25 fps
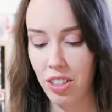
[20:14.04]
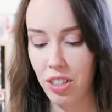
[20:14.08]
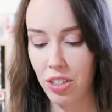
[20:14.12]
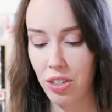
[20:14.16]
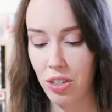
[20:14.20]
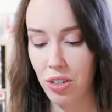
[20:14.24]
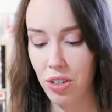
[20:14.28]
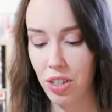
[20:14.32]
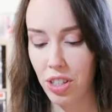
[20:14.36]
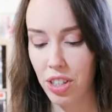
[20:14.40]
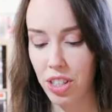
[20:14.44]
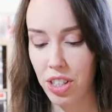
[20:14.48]

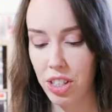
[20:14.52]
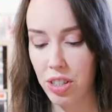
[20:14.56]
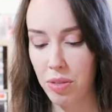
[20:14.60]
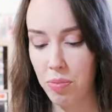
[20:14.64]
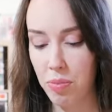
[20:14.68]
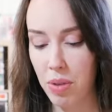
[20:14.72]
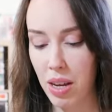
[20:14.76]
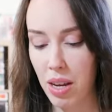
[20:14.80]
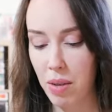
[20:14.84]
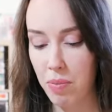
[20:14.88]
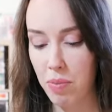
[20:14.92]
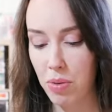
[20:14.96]
crossed
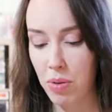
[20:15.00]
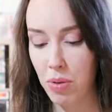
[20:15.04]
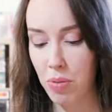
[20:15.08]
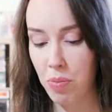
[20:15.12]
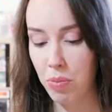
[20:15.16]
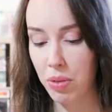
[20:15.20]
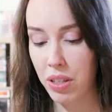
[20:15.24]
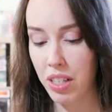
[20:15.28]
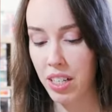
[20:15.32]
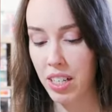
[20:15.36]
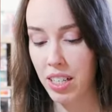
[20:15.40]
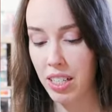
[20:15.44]
people,
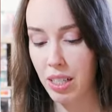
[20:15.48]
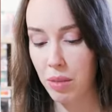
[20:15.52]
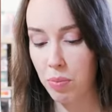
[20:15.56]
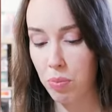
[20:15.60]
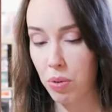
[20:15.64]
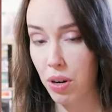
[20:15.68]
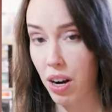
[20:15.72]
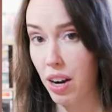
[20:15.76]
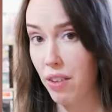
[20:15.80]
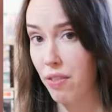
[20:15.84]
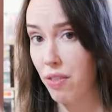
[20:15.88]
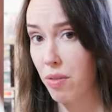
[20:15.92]
please
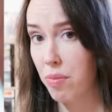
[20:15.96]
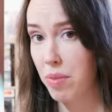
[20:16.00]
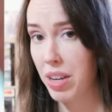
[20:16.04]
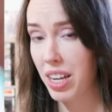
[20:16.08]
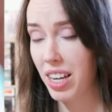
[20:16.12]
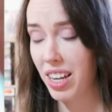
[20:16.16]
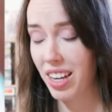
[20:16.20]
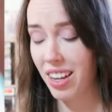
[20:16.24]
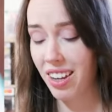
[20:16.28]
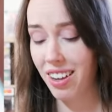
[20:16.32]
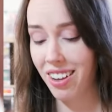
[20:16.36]
pray for me.